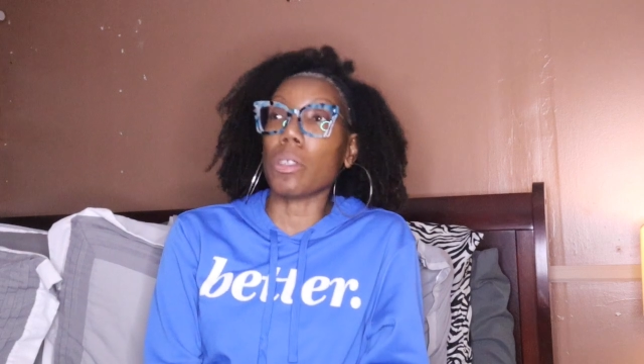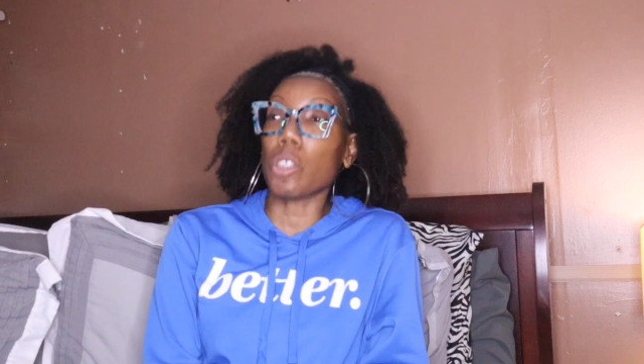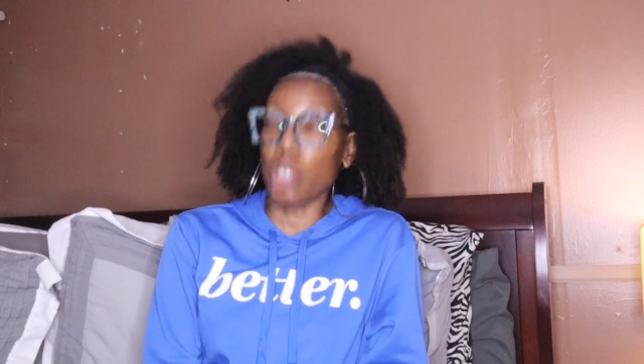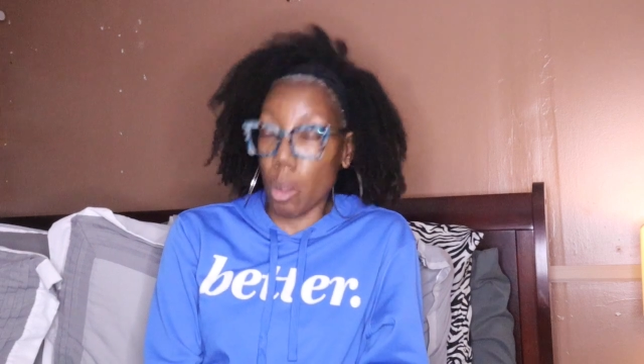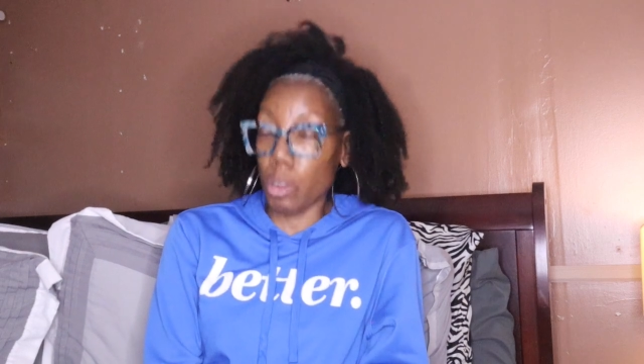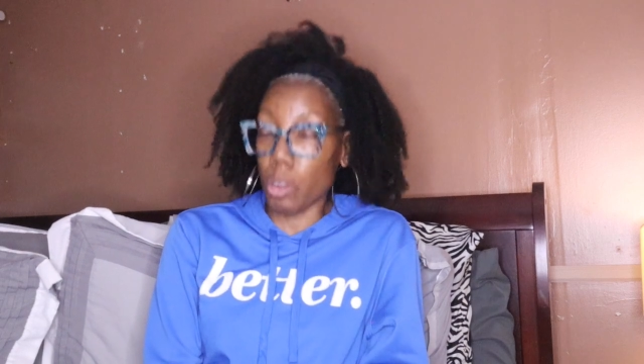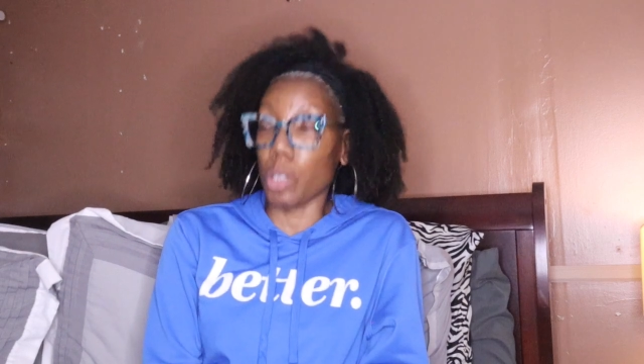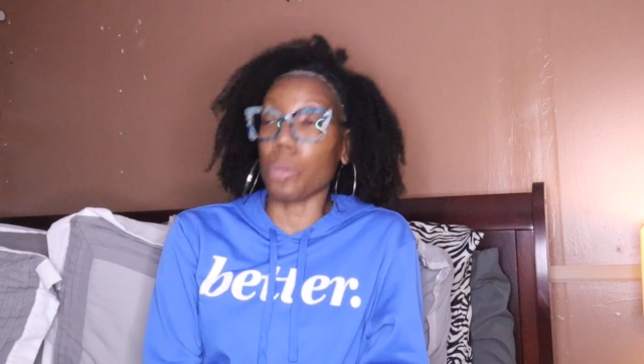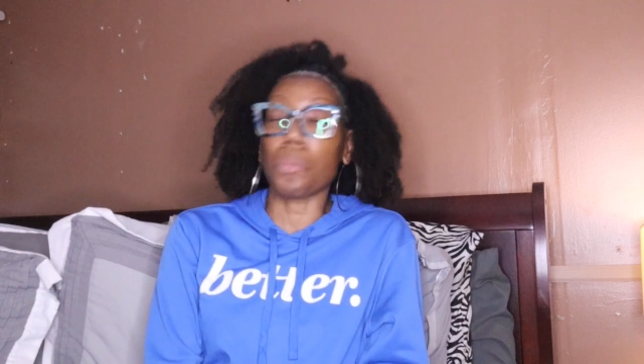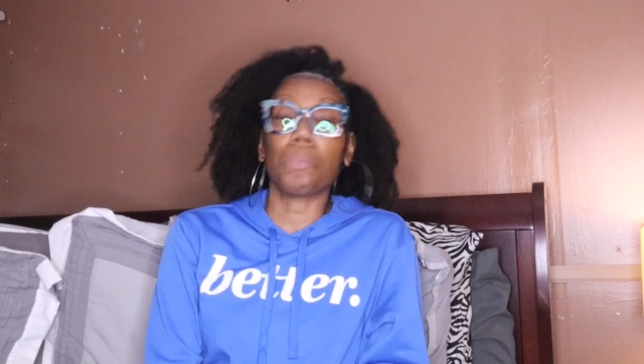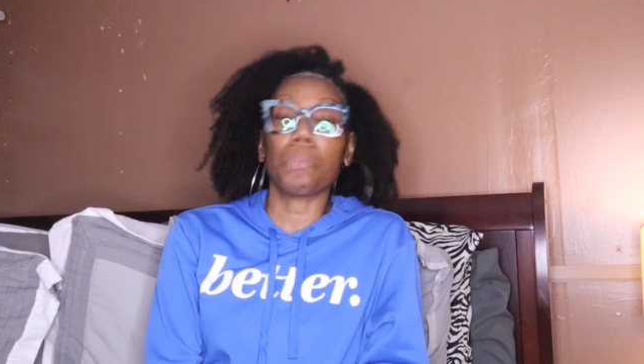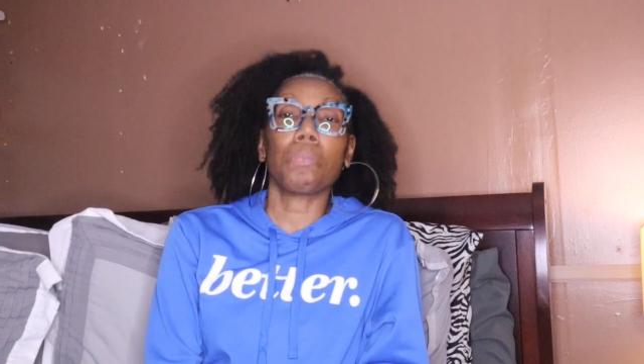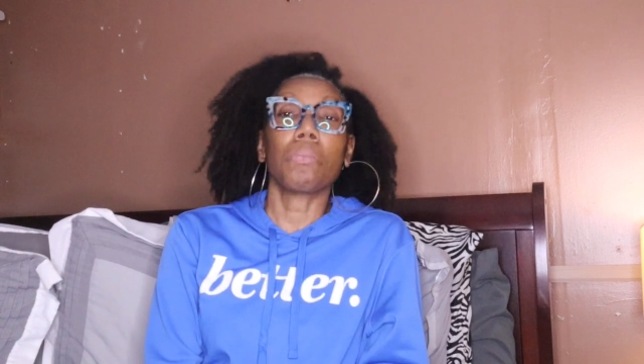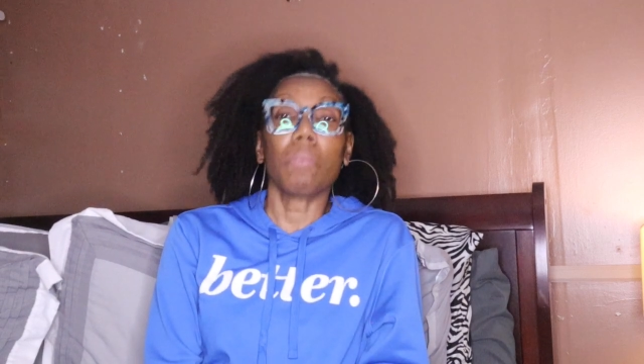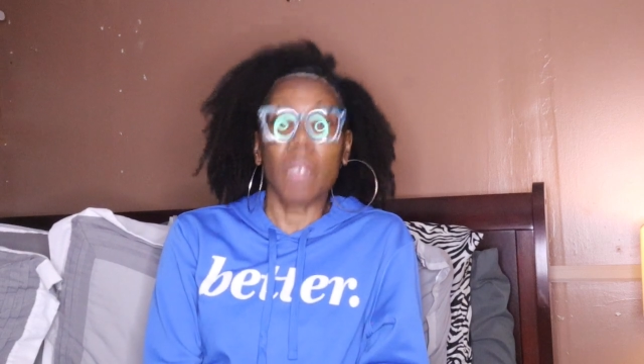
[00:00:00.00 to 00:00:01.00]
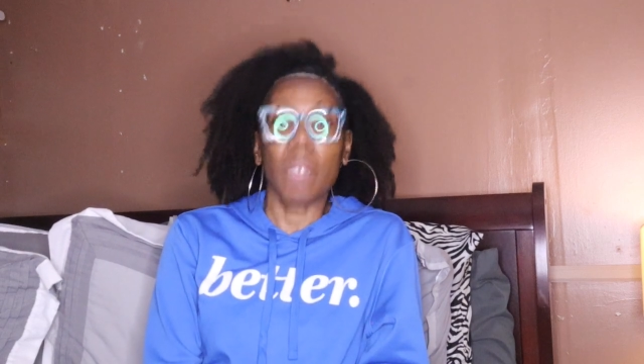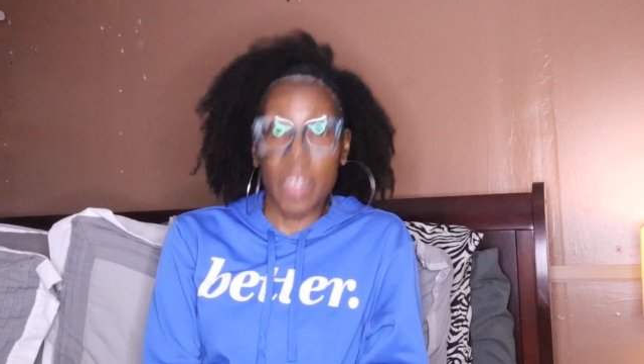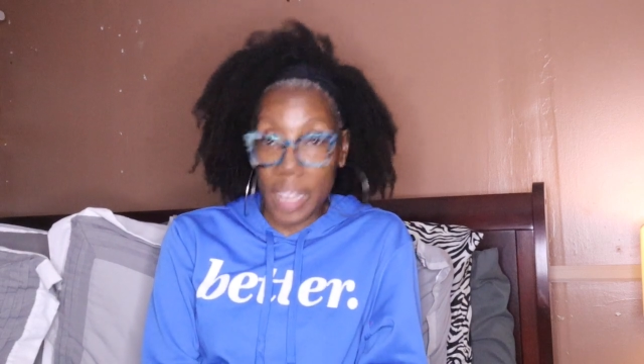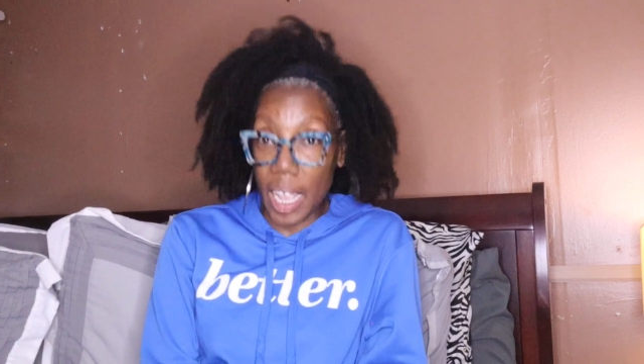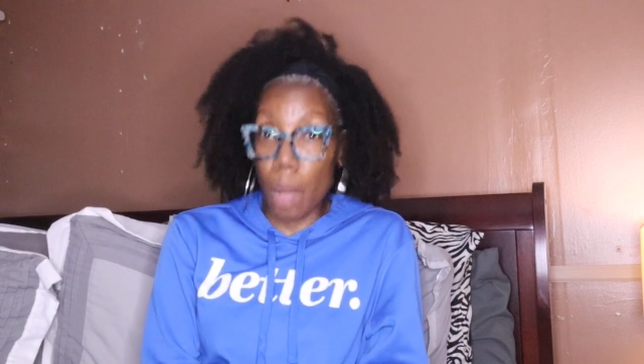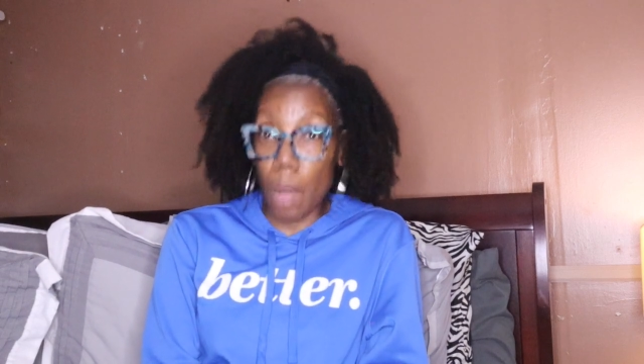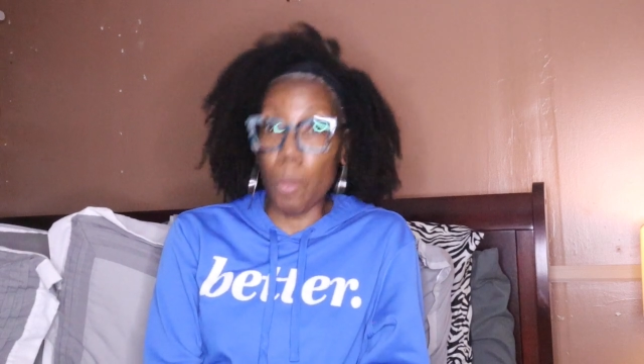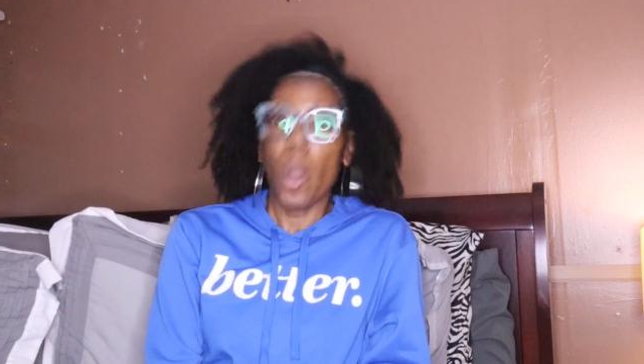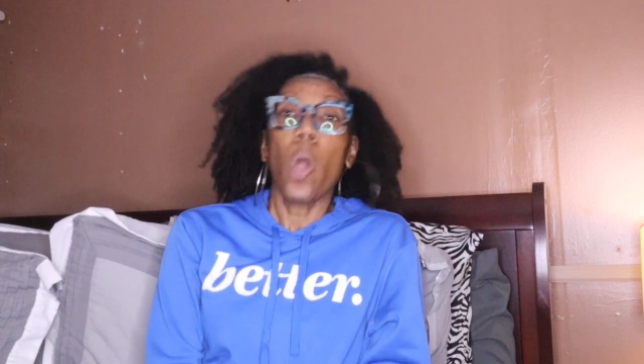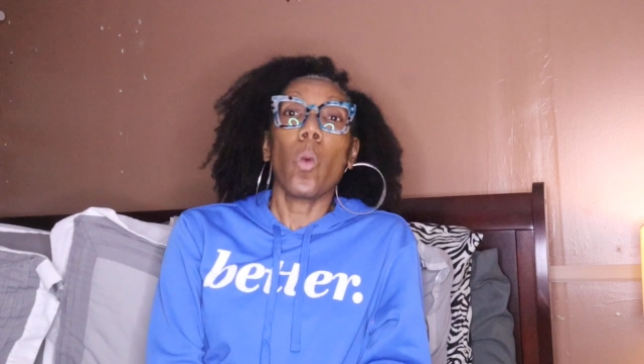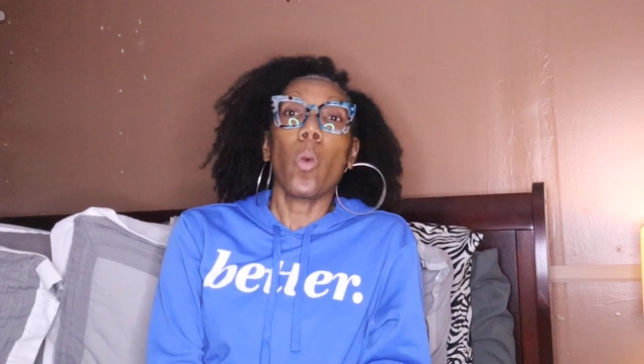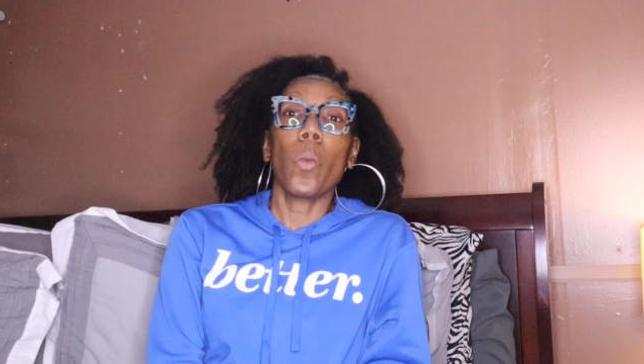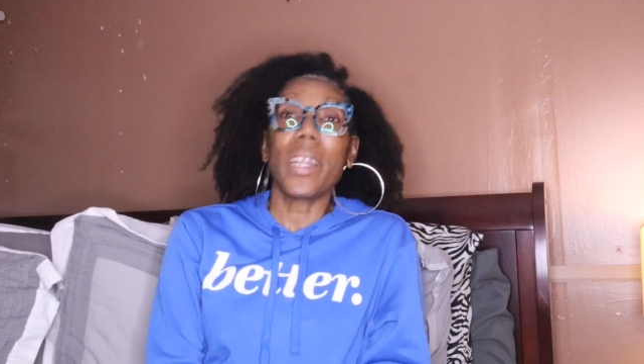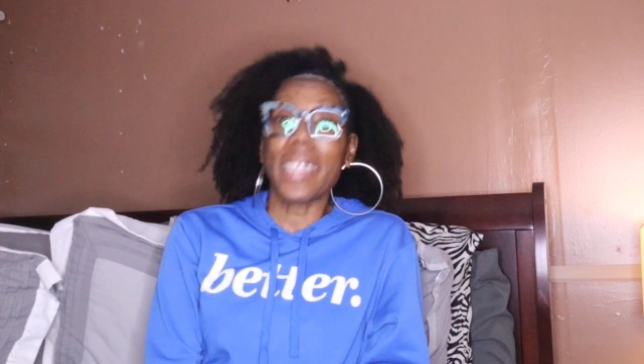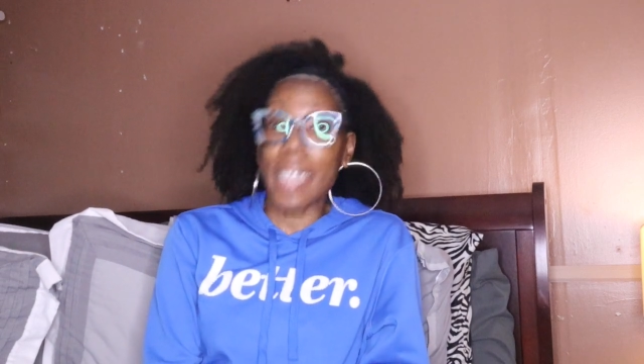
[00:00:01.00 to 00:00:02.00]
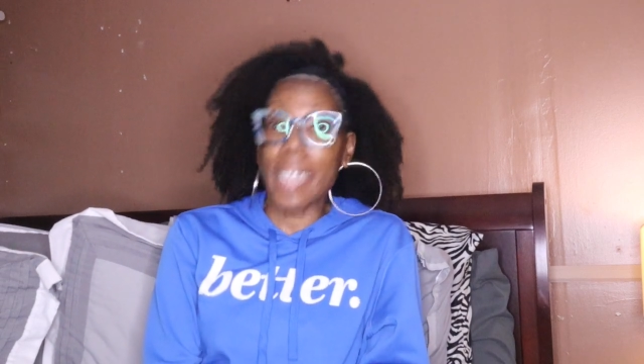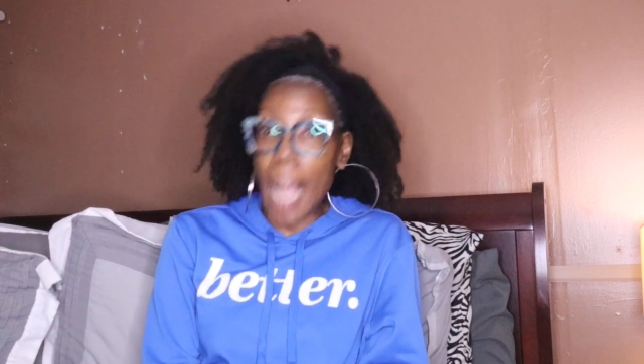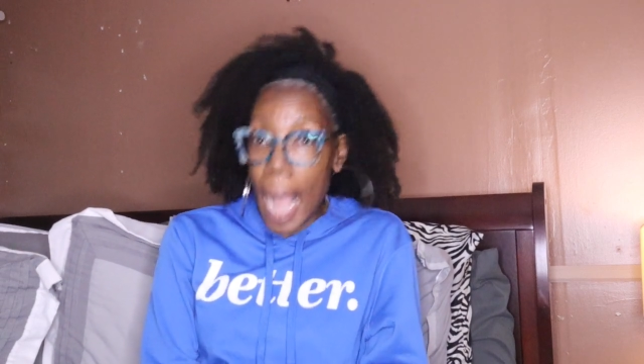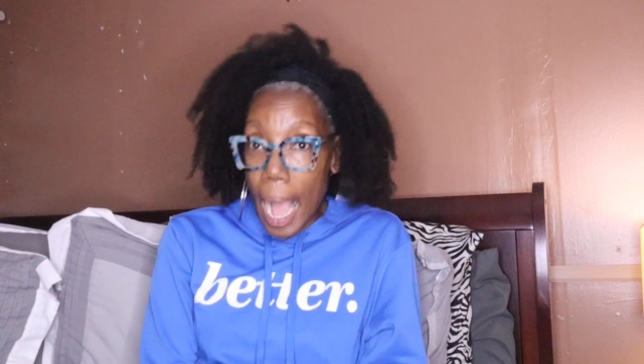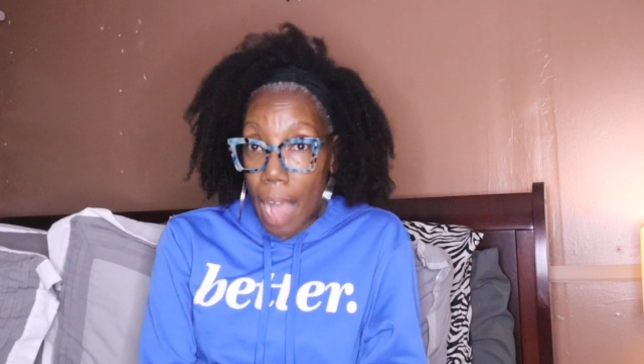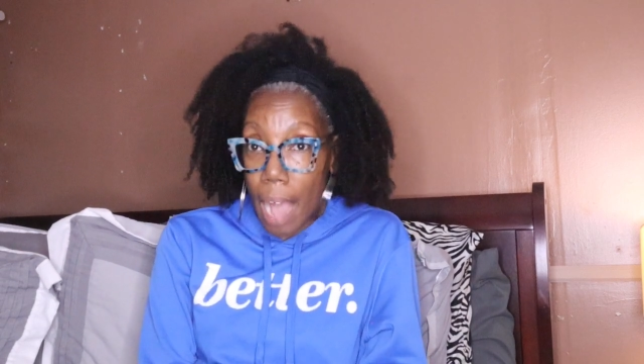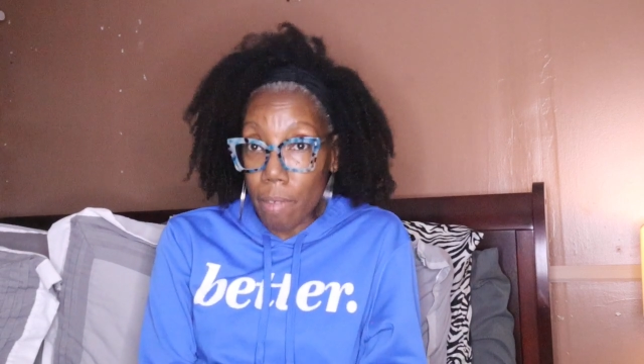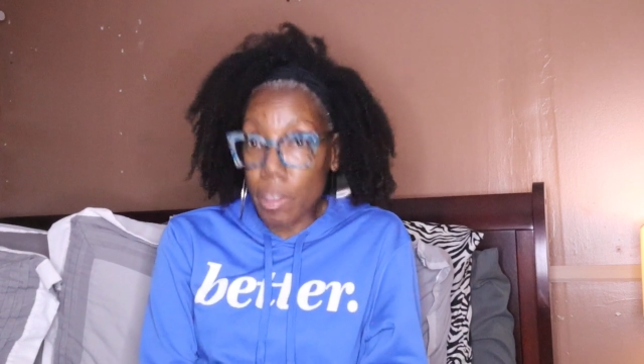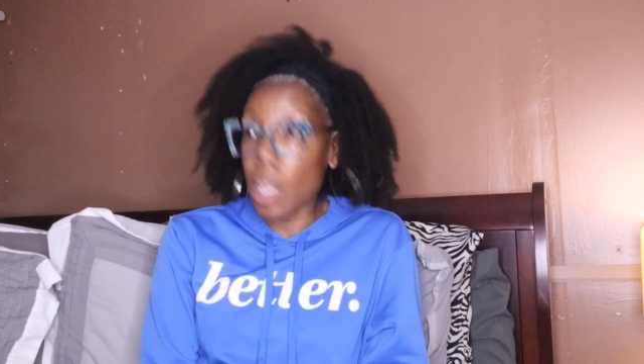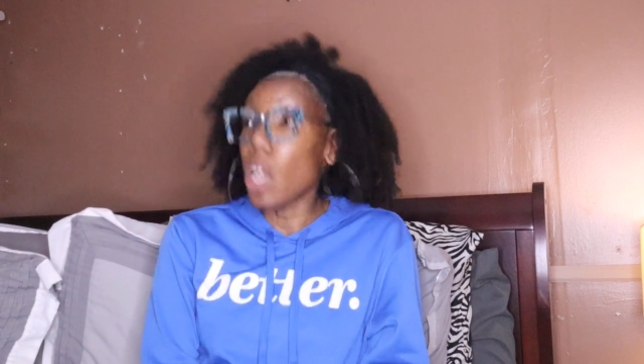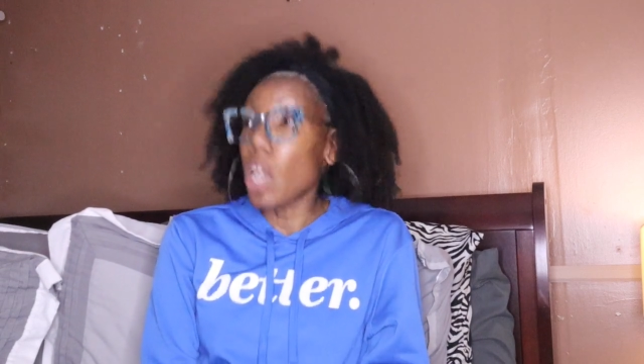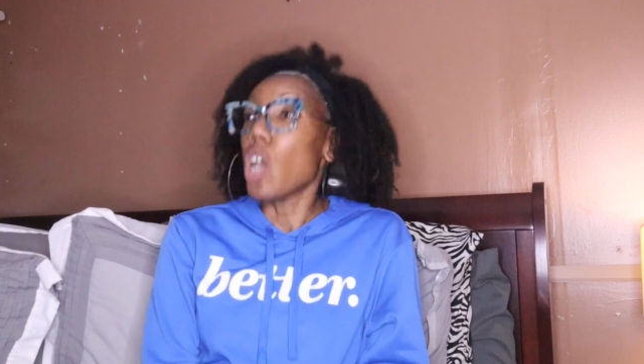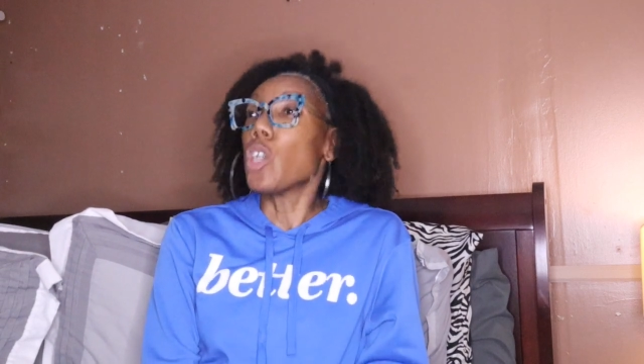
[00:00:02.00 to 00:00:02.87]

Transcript: show you them with knives